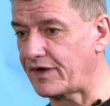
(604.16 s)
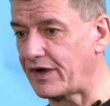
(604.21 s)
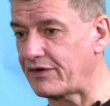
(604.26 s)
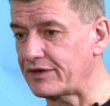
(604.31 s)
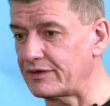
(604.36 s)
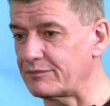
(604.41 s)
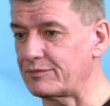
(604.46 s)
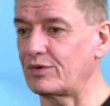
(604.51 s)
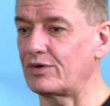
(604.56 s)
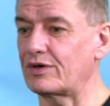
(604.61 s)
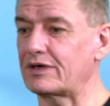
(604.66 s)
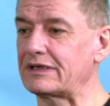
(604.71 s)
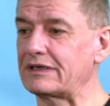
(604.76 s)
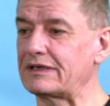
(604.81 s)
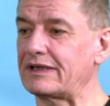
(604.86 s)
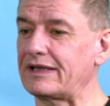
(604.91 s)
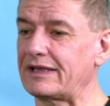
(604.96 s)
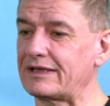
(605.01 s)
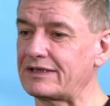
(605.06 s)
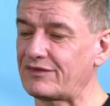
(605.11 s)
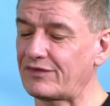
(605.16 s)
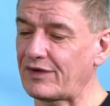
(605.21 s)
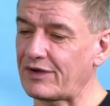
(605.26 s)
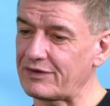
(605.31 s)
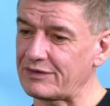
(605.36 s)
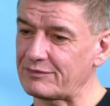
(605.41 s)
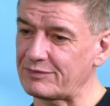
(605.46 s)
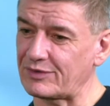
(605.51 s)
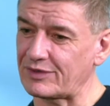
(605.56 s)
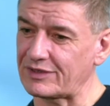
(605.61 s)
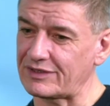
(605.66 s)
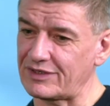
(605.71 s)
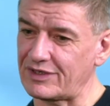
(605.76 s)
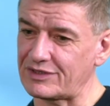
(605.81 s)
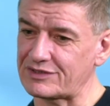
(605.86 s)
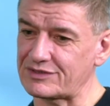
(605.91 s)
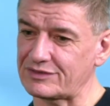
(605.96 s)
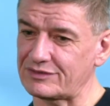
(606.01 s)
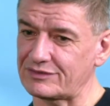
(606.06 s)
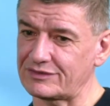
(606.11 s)
very importantly, and it's very important
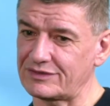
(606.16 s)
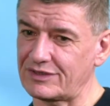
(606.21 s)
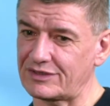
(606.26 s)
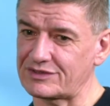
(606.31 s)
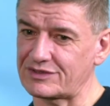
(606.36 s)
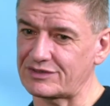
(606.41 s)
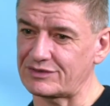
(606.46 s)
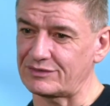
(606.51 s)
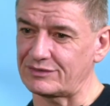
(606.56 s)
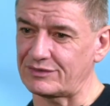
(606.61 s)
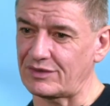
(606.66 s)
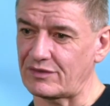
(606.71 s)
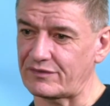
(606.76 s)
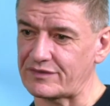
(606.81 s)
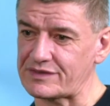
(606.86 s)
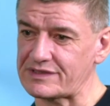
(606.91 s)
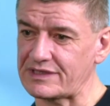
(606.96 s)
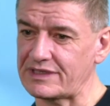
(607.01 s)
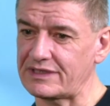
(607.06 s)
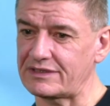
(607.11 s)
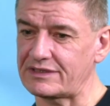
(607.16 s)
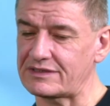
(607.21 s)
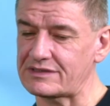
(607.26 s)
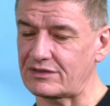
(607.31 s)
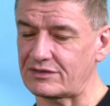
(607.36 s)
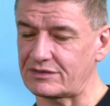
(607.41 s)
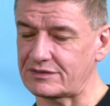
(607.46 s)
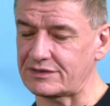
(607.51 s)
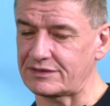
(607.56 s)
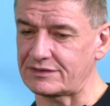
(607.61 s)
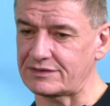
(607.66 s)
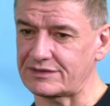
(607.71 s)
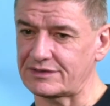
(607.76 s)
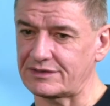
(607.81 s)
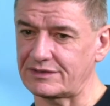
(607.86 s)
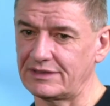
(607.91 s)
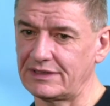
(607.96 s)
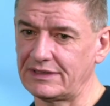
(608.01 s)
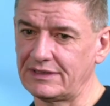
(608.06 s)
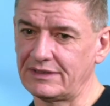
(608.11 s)
not to oversee this or
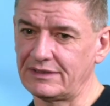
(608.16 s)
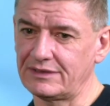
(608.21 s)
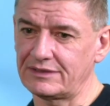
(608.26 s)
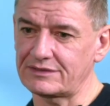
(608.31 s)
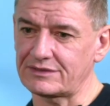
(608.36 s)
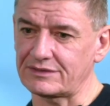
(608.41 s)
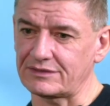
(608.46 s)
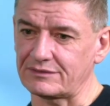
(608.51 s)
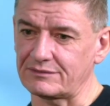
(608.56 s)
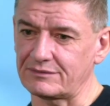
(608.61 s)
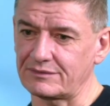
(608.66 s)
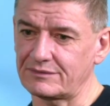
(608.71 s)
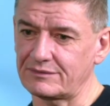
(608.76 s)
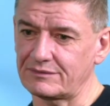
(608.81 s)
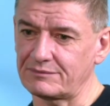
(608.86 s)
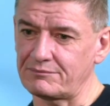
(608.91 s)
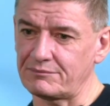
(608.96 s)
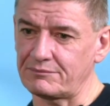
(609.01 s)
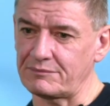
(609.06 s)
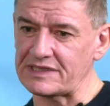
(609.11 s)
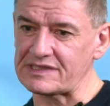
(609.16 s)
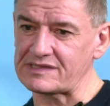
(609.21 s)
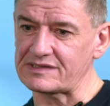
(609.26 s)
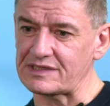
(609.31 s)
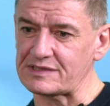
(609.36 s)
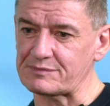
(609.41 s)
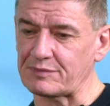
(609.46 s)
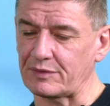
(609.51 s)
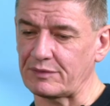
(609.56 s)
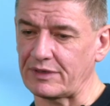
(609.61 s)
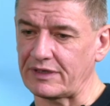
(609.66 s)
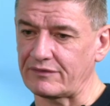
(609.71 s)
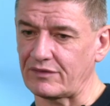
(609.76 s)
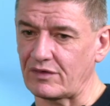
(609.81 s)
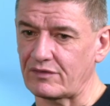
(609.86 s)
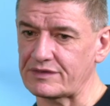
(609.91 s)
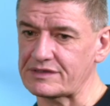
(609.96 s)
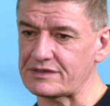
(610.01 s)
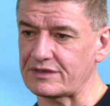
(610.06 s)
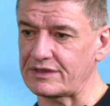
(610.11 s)
to miss this by way of
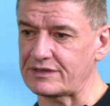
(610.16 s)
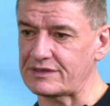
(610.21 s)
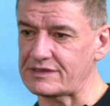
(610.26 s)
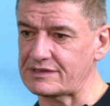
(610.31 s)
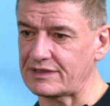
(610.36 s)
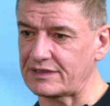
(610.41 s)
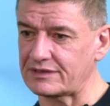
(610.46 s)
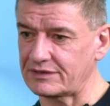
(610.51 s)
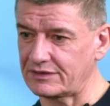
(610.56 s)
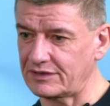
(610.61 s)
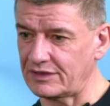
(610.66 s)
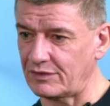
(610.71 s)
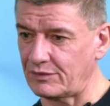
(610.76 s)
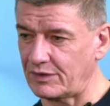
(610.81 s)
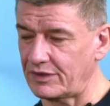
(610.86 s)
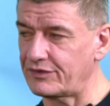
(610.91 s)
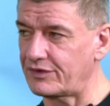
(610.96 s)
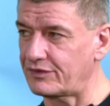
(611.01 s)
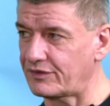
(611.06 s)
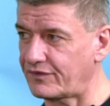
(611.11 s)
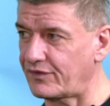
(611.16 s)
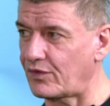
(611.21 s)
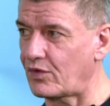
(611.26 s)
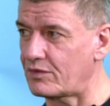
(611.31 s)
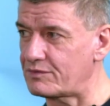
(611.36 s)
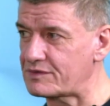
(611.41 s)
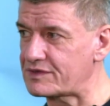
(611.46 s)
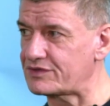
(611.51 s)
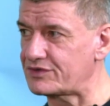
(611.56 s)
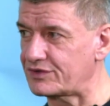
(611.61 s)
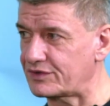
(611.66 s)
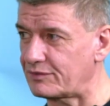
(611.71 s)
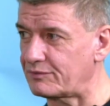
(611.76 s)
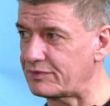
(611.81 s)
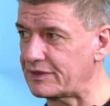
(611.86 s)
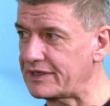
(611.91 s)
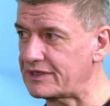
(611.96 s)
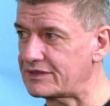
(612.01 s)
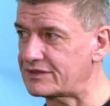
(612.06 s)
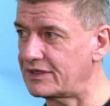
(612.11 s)
oversight, is that, you know, on those forms that you
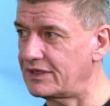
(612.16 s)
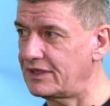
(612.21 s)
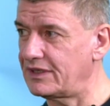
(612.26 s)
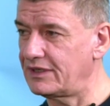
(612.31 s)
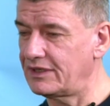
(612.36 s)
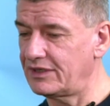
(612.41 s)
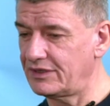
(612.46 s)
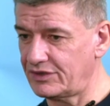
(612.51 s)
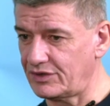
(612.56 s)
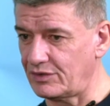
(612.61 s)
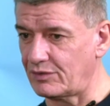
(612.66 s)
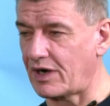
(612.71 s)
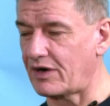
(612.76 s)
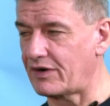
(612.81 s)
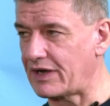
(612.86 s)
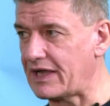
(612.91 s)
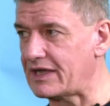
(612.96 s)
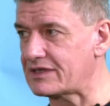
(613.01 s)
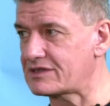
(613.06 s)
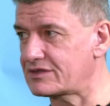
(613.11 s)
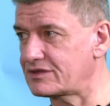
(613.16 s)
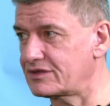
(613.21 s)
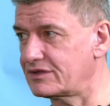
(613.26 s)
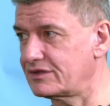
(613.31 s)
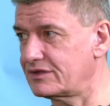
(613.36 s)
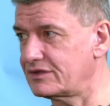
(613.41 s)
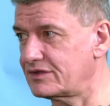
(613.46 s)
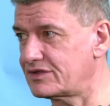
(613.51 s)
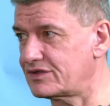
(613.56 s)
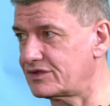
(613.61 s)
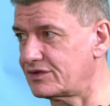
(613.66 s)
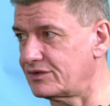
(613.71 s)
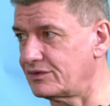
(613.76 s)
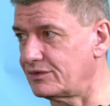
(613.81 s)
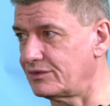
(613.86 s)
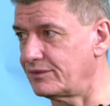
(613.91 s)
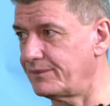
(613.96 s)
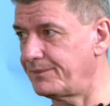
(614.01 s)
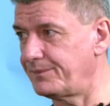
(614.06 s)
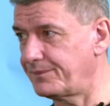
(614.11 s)
complete, mm-hmm. you are asked
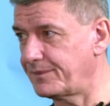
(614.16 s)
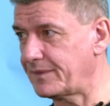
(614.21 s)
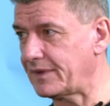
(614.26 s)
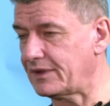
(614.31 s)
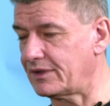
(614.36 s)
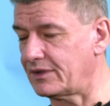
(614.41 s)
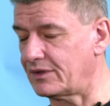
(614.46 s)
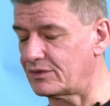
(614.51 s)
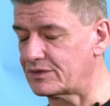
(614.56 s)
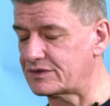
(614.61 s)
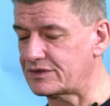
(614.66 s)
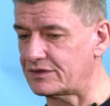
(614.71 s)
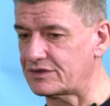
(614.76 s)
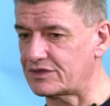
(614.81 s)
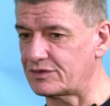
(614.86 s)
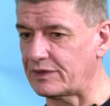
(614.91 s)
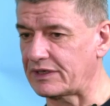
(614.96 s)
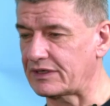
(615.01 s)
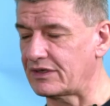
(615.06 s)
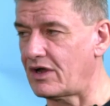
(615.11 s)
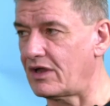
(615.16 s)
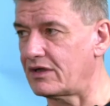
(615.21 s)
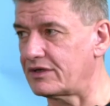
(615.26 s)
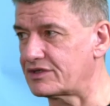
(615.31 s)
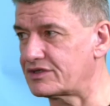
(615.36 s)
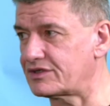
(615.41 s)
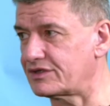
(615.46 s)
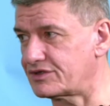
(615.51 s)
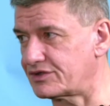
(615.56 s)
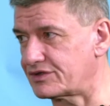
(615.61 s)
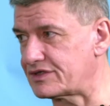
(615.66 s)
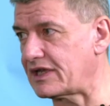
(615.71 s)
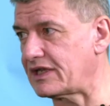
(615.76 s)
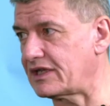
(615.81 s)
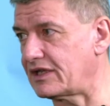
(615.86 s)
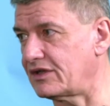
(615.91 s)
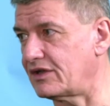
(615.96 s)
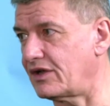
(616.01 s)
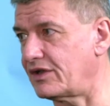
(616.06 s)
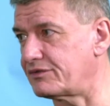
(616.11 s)
to, you know, to acknowledge that you're
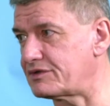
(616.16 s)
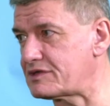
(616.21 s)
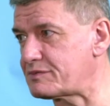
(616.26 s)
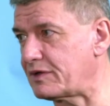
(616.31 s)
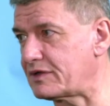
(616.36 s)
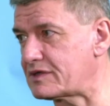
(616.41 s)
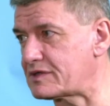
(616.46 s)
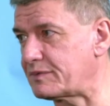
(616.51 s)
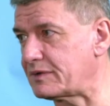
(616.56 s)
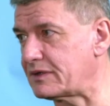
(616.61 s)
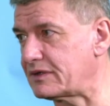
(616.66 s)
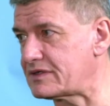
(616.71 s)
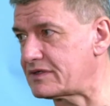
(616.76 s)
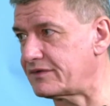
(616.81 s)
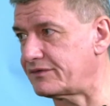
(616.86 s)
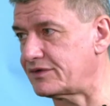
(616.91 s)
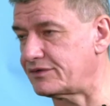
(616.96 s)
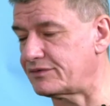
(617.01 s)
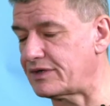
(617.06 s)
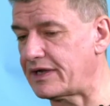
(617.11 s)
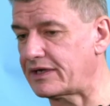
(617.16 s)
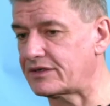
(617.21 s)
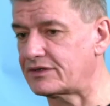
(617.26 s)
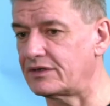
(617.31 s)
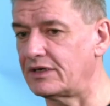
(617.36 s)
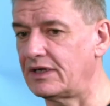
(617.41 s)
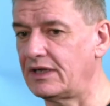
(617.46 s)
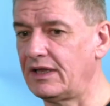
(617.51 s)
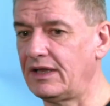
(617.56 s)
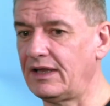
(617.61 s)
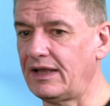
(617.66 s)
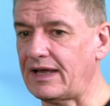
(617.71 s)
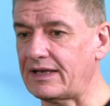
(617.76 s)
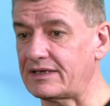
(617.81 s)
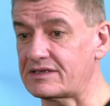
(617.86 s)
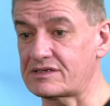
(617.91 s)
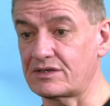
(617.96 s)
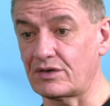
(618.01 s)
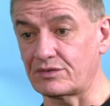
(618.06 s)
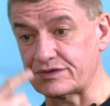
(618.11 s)
taking on the responsibilities of a director, mm-hmm.
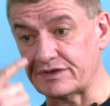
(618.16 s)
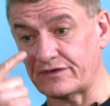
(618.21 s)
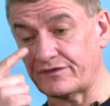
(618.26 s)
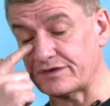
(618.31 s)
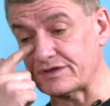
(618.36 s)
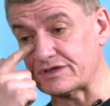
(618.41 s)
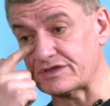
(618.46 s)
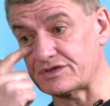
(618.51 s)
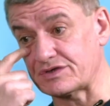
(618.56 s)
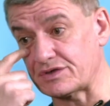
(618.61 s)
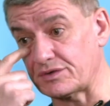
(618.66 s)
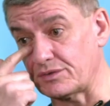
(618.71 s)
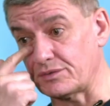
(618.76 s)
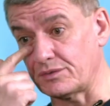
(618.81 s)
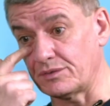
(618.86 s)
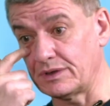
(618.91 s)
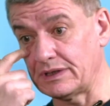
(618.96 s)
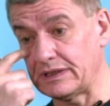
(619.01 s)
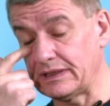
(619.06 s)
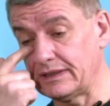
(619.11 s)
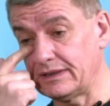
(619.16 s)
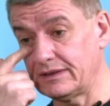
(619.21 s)
and it's no different to,